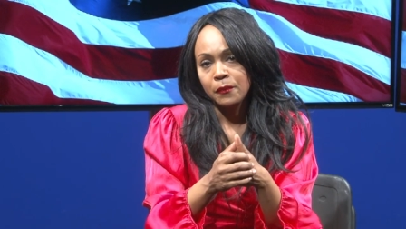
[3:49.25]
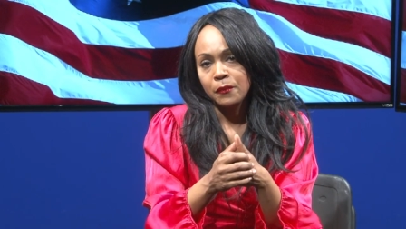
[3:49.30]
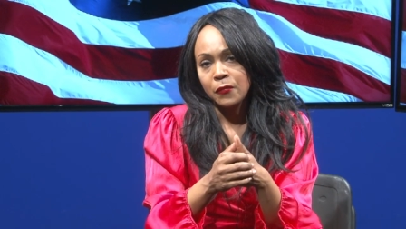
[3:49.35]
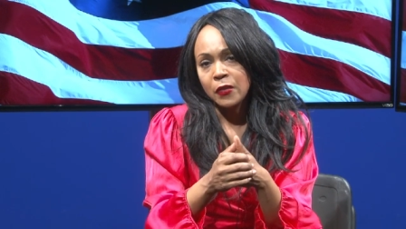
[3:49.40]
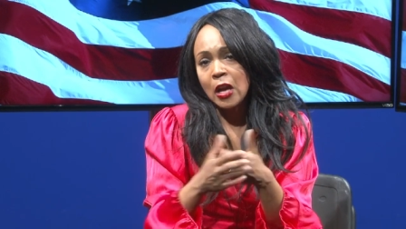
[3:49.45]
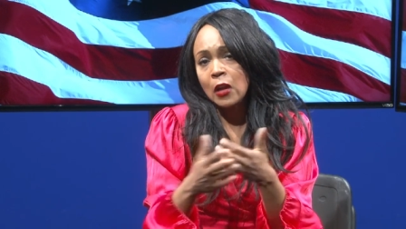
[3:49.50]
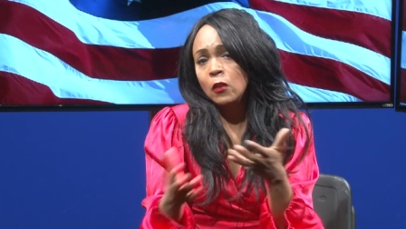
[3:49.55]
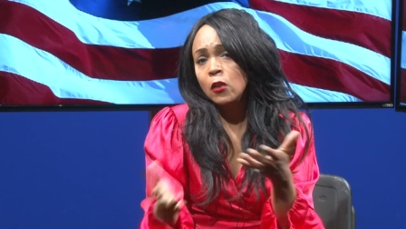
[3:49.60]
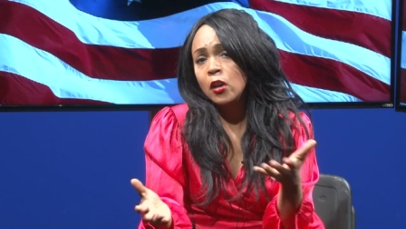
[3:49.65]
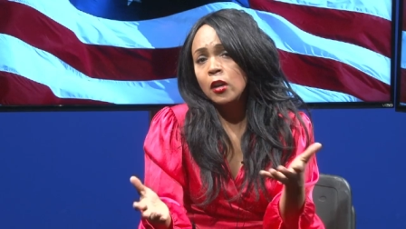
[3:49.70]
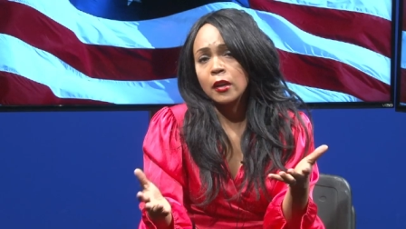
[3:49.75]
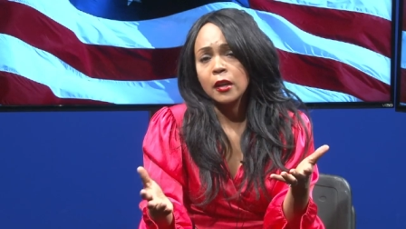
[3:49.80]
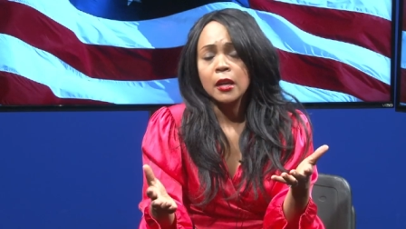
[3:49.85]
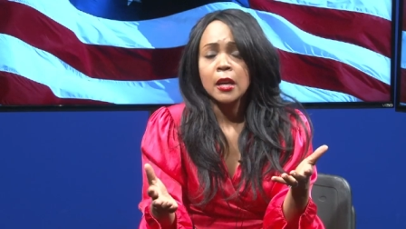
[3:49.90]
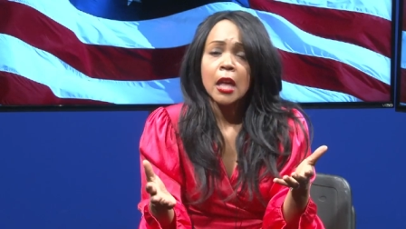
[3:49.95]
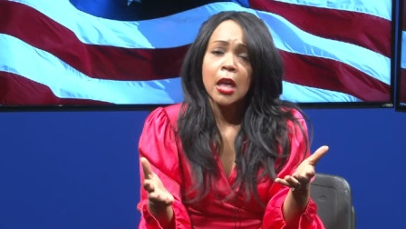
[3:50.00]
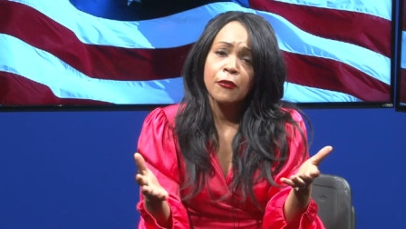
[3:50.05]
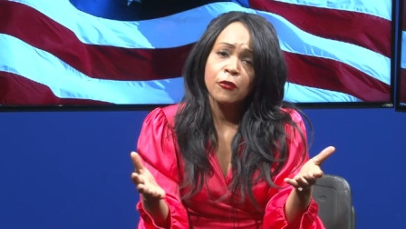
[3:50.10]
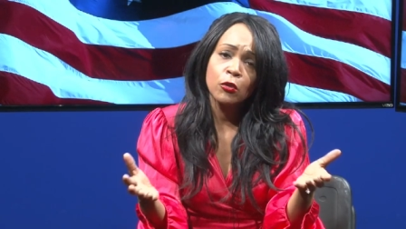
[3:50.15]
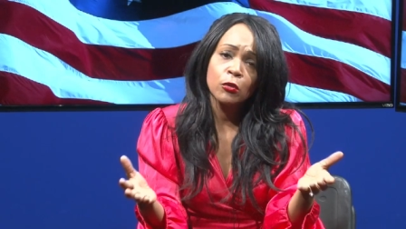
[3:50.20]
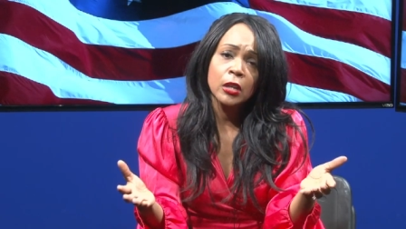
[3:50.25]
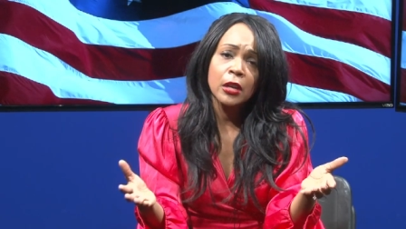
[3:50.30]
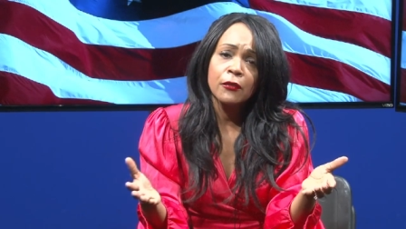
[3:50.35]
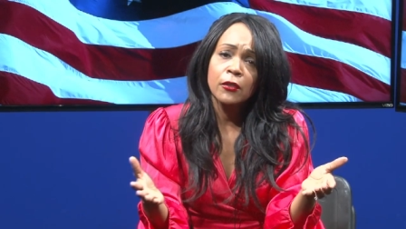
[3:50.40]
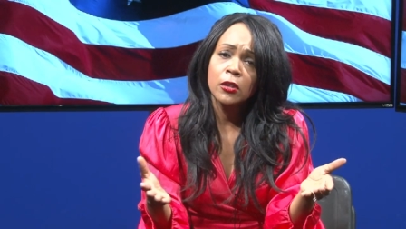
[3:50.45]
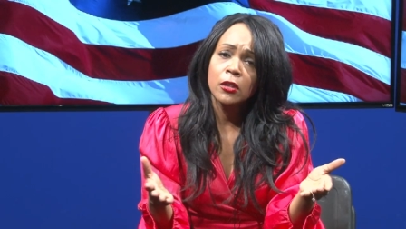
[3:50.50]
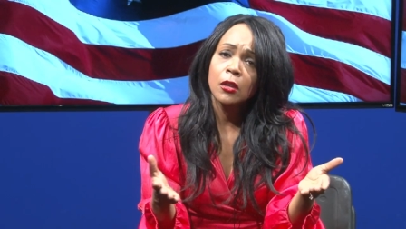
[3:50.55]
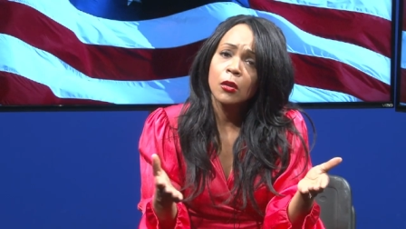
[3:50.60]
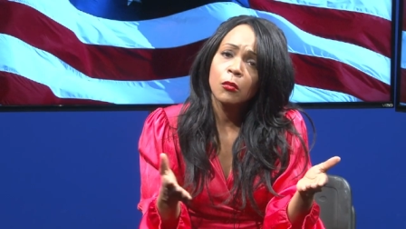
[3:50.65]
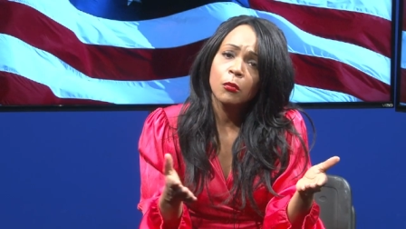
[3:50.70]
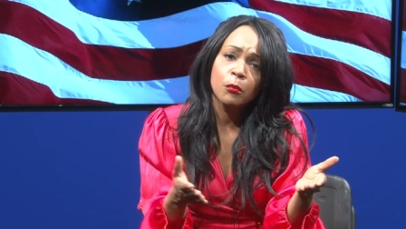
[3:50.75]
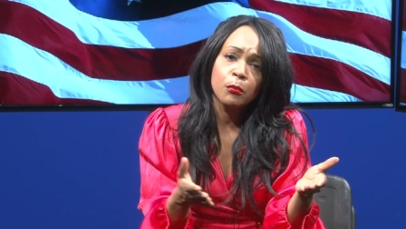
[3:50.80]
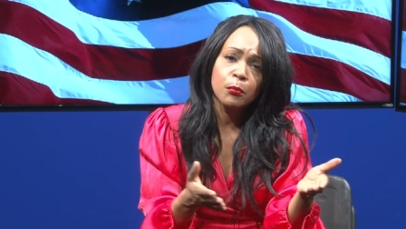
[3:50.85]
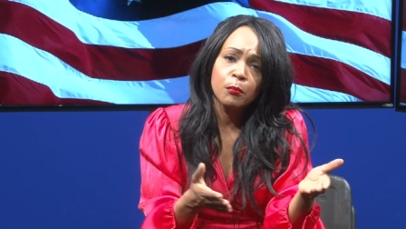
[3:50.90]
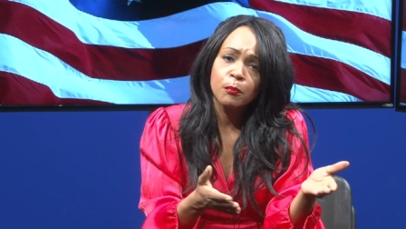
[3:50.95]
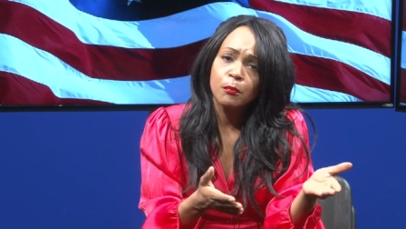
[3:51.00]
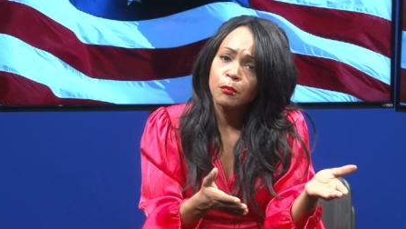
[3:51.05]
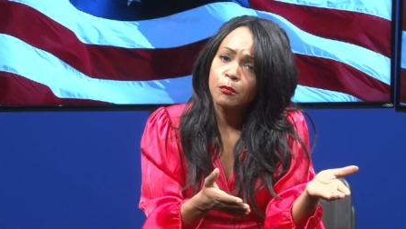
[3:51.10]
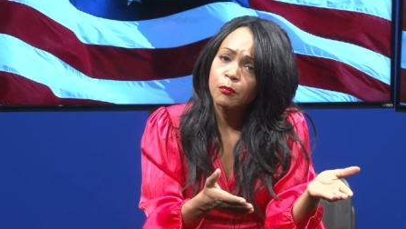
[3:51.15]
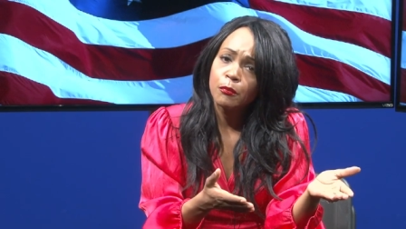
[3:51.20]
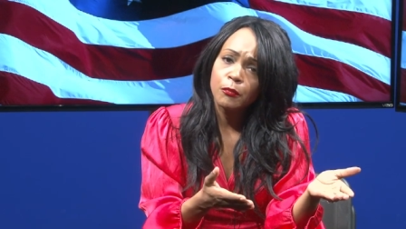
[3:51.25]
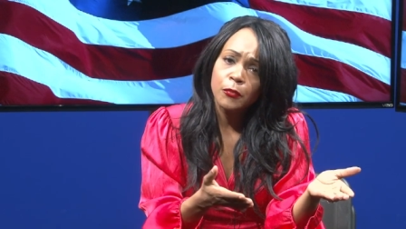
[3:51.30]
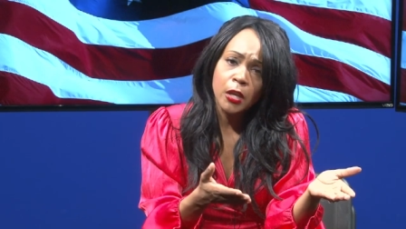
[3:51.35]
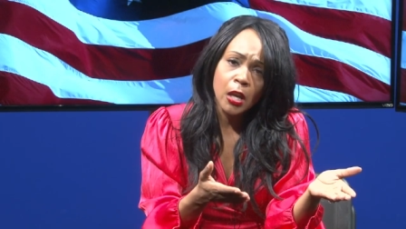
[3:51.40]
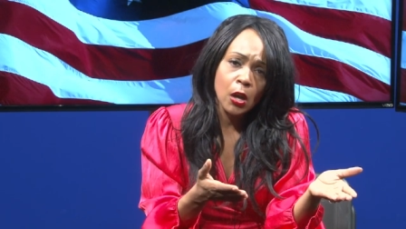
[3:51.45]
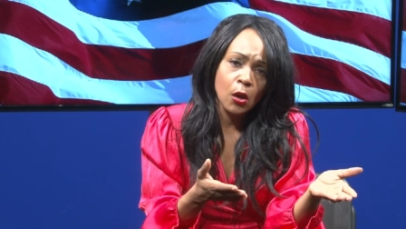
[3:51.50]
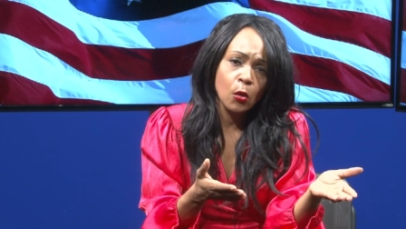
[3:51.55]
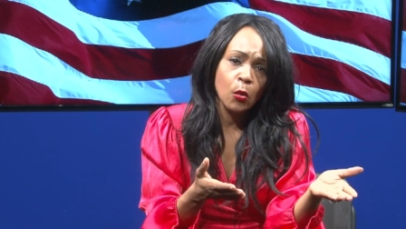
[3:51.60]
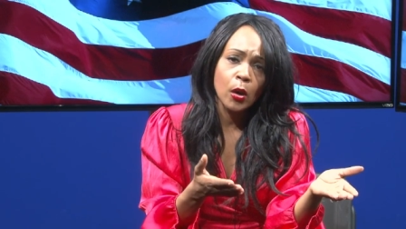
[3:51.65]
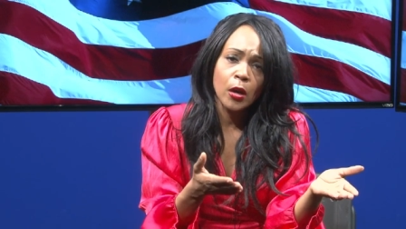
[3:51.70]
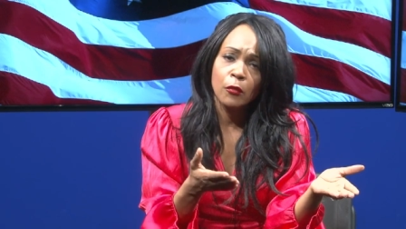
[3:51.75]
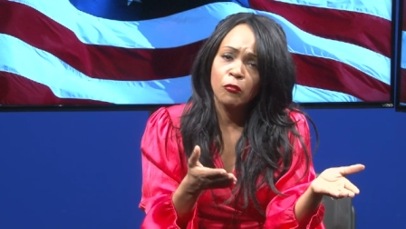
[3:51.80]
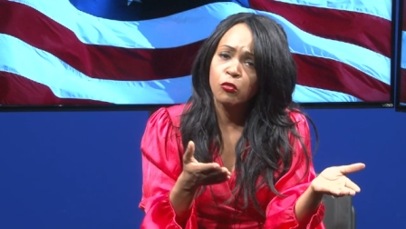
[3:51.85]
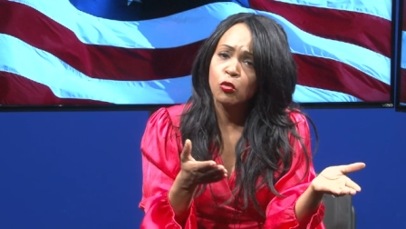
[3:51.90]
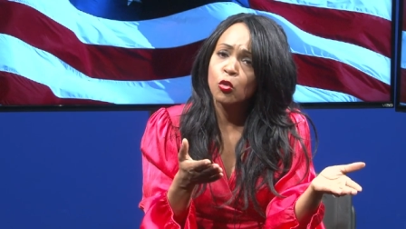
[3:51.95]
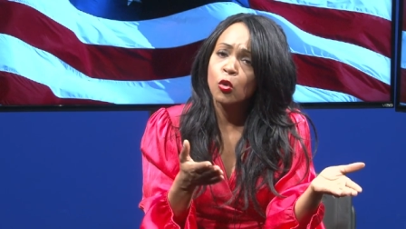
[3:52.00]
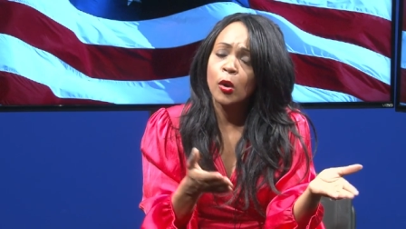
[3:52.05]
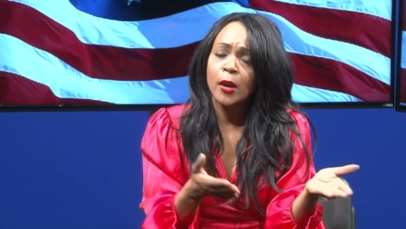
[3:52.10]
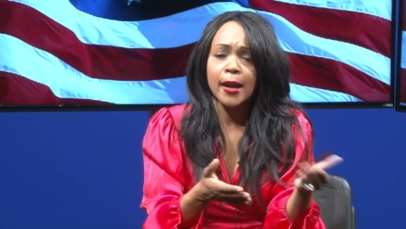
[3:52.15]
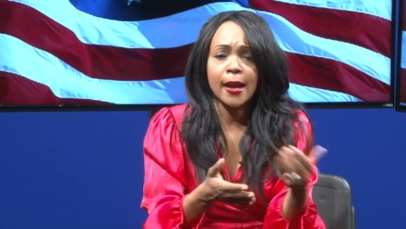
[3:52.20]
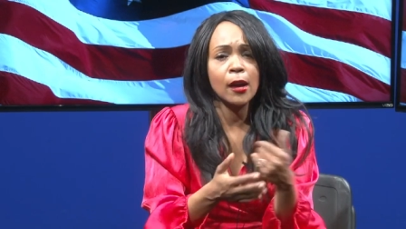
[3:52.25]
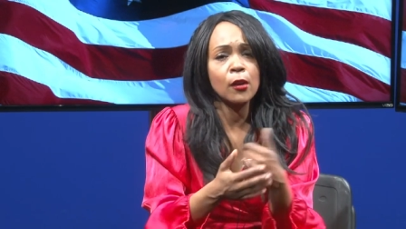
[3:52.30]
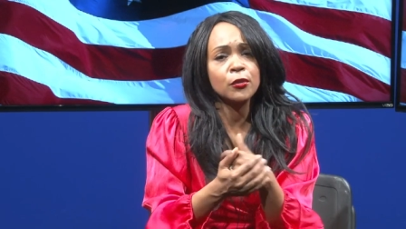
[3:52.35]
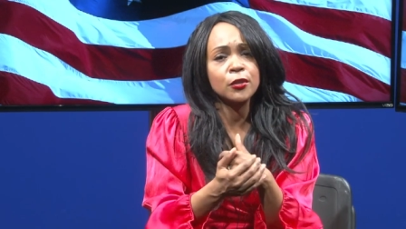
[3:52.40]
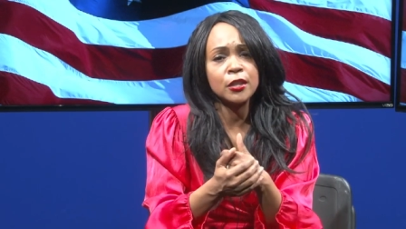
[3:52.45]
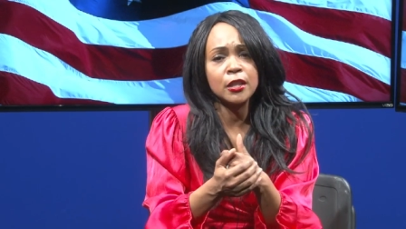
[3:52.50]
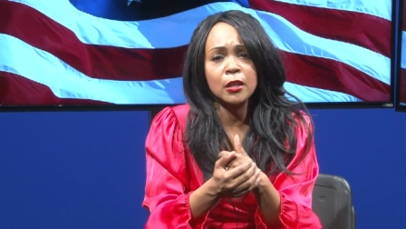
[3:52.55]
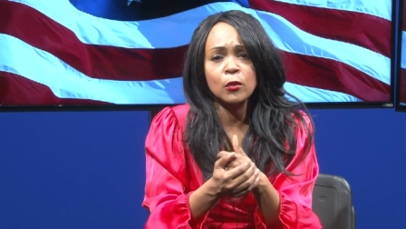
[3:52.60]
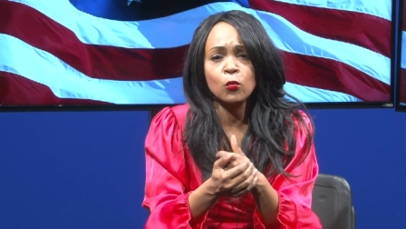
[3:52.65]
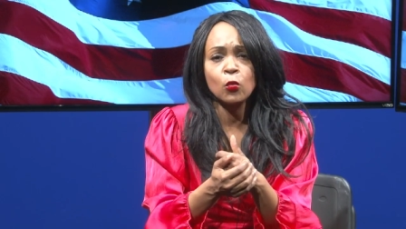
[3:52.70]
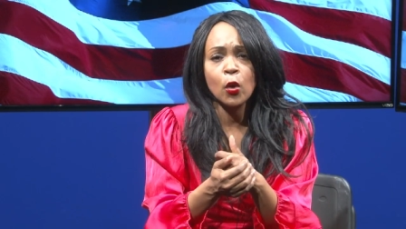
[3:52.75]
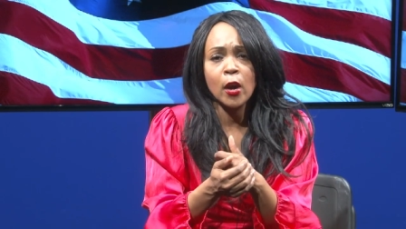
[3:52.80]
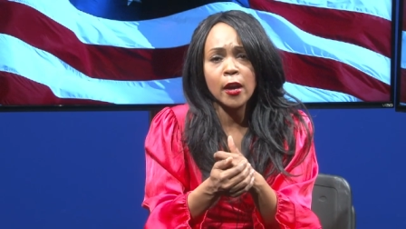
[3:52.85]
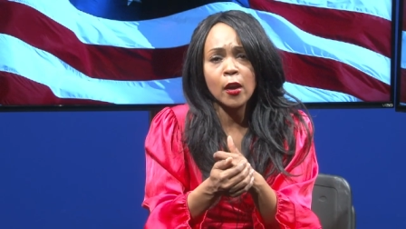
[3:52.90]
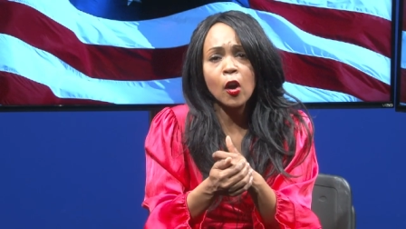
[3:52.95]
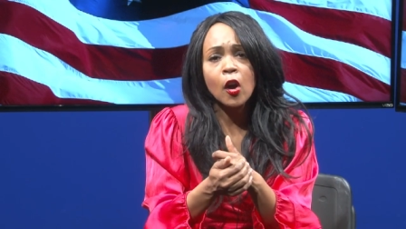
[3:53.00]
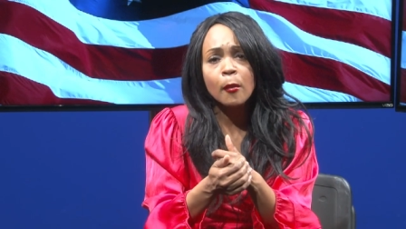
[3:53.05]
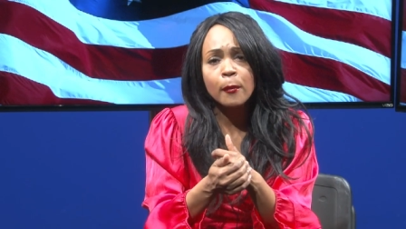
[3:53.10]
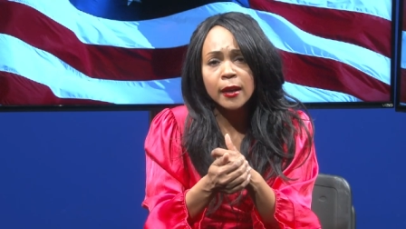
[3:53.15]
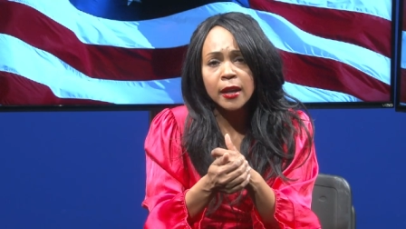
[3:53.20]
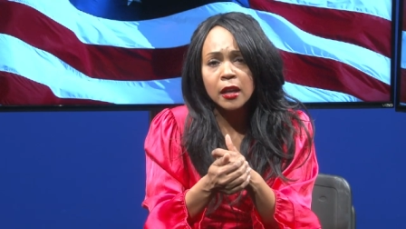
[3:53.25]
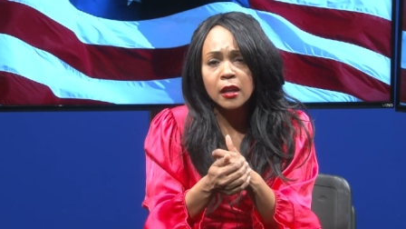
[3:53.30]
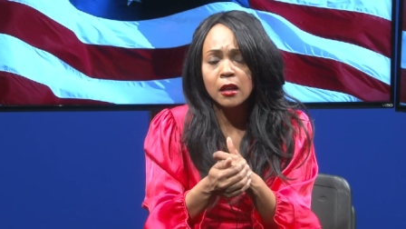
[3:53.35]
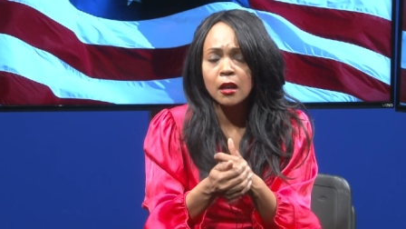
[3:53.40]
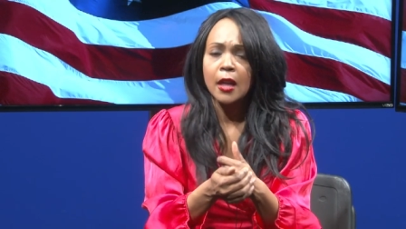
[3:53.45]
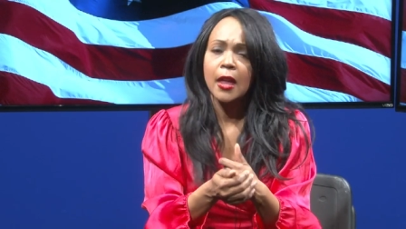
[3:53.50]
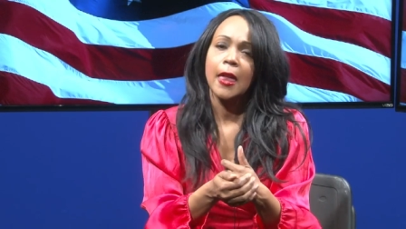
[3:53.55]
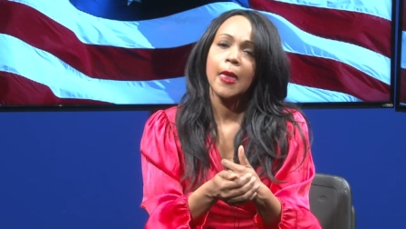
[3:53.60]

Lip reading: Now look, if you live in a rural county in Wyoming,